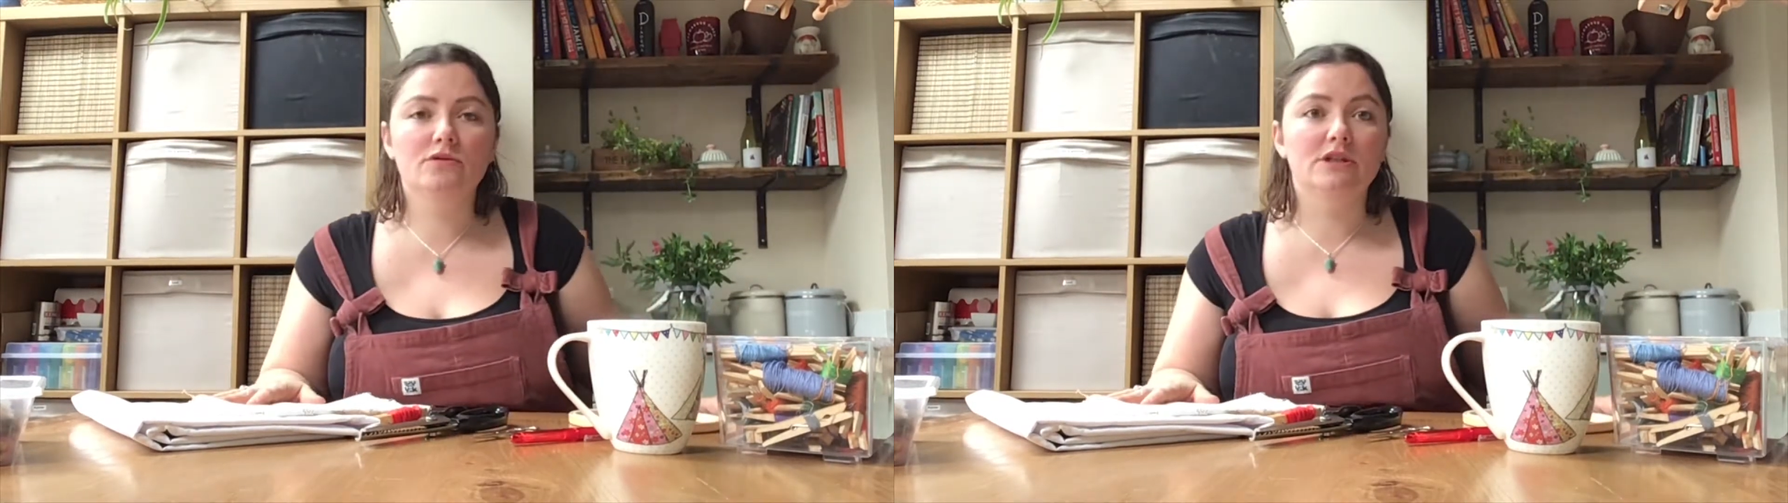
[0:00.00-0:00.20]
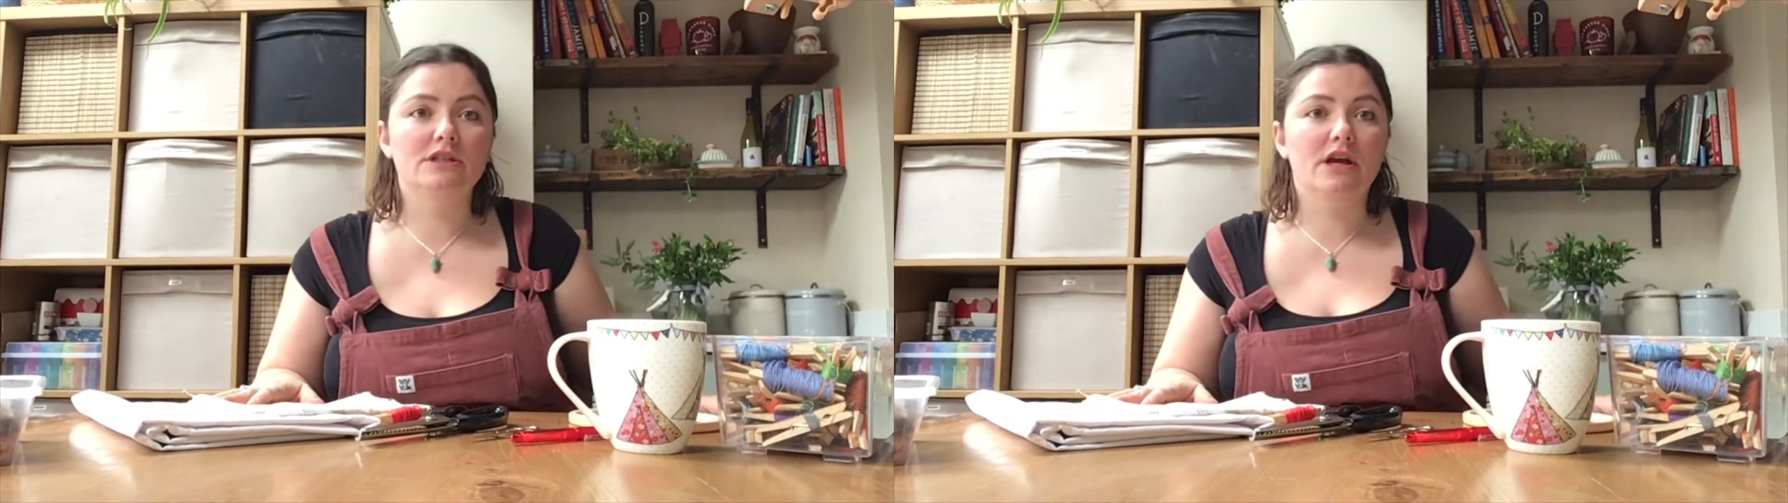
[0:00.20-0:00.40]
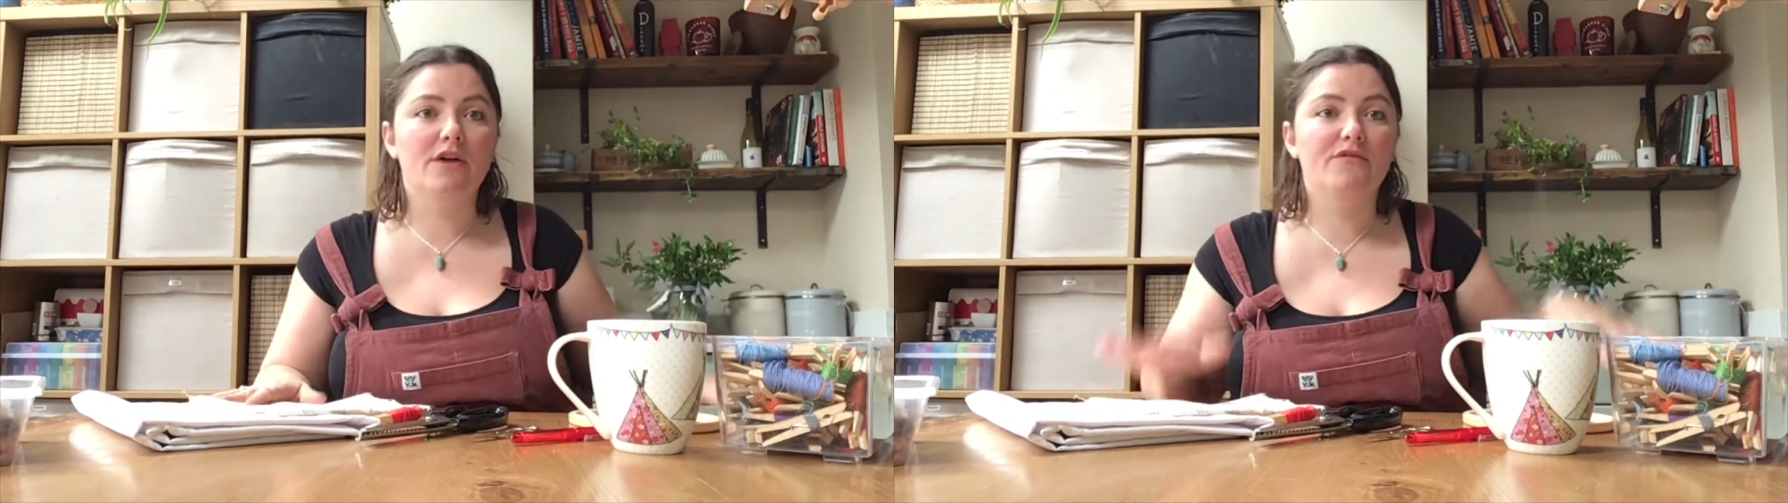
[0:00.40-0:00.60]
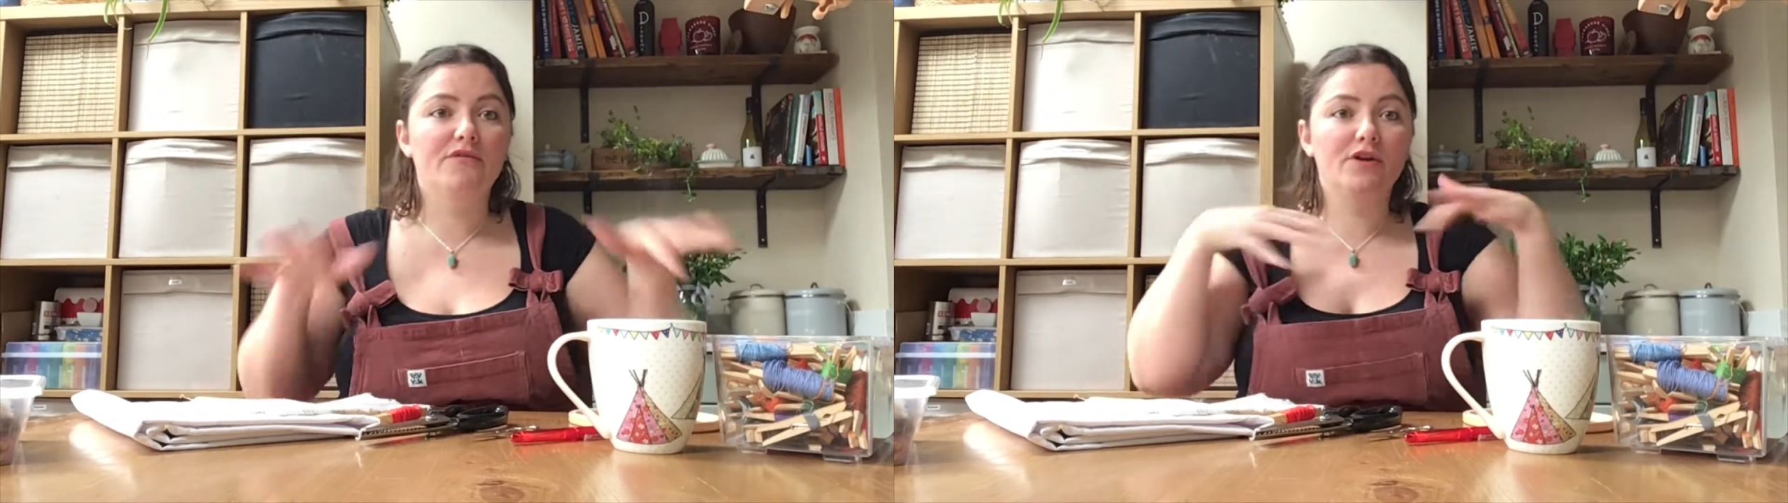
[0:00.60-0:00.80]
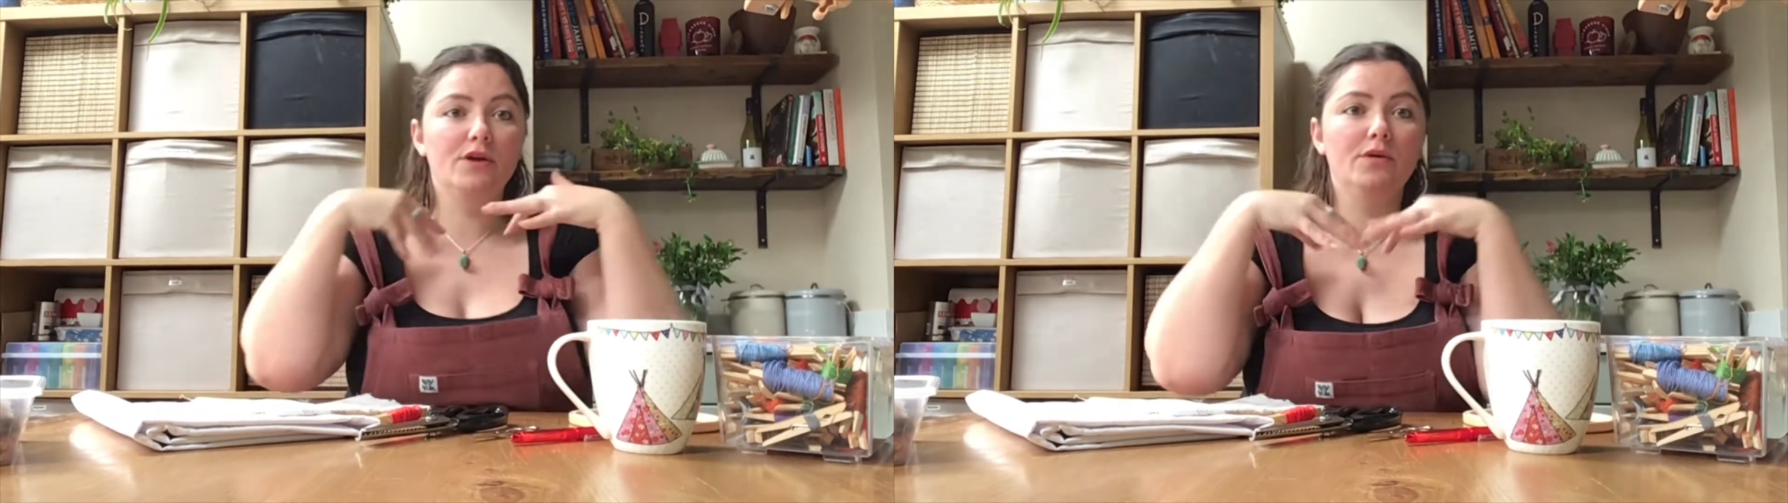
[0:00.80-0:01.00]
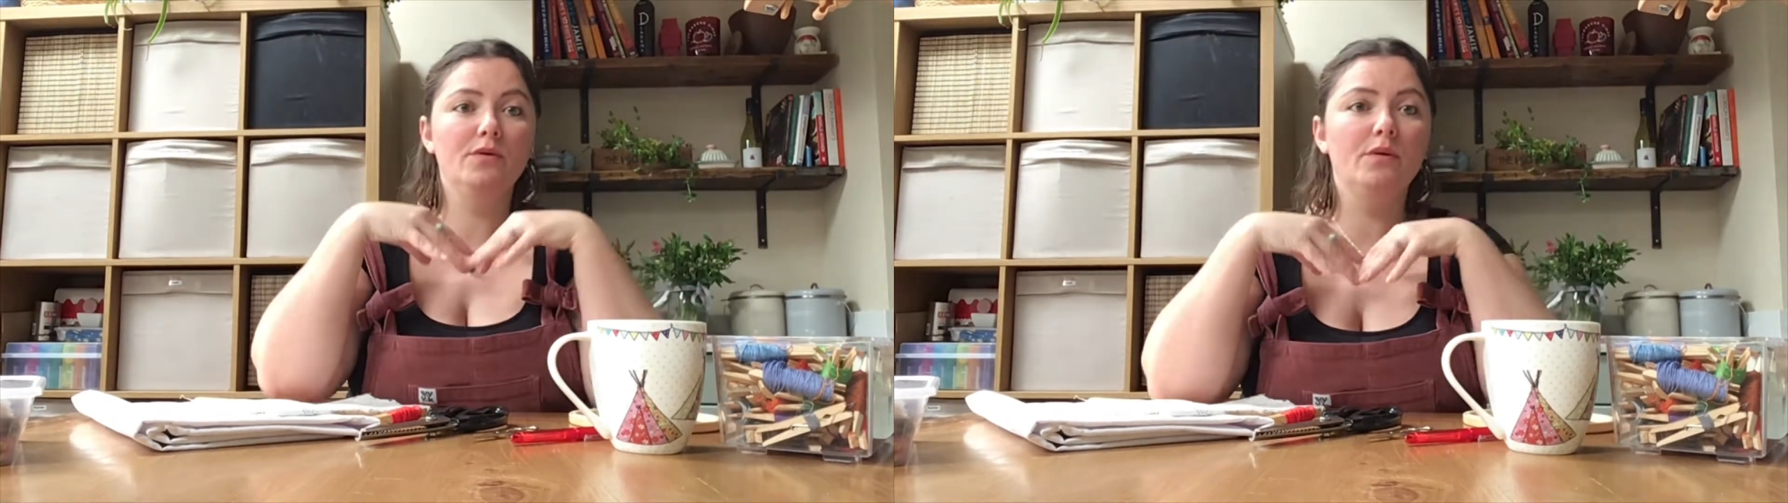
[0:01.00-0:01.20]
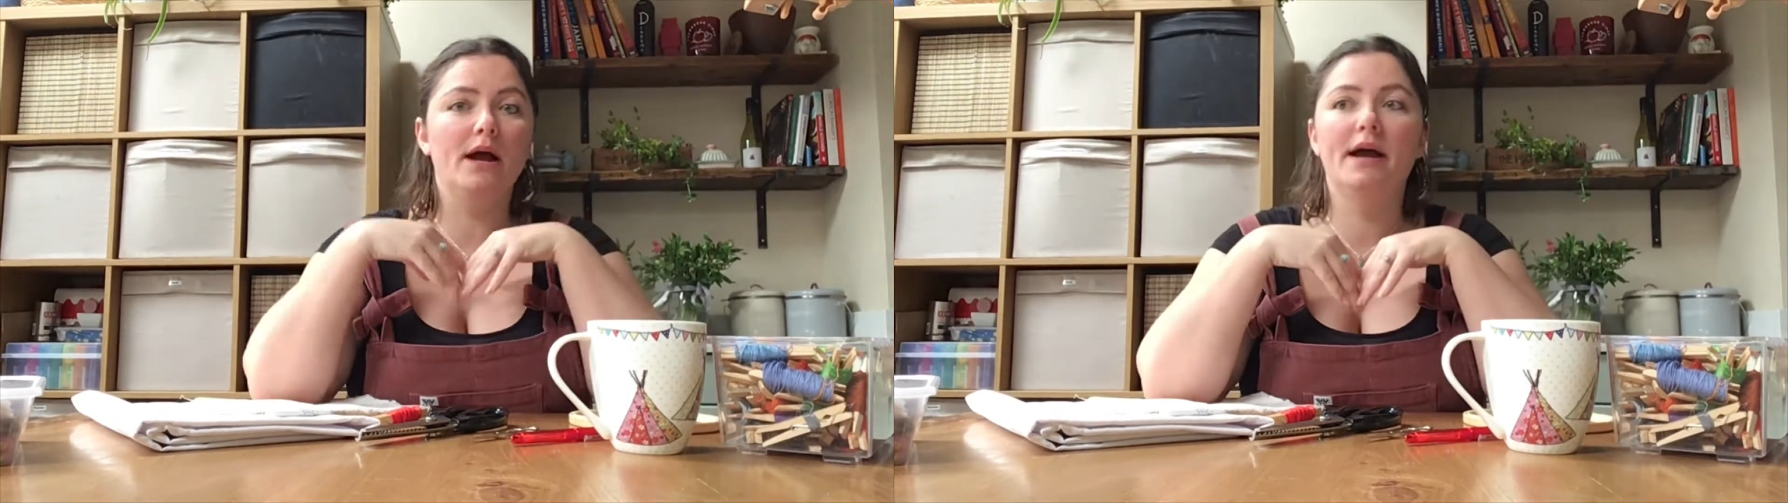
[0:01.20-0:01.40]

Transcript: there's a few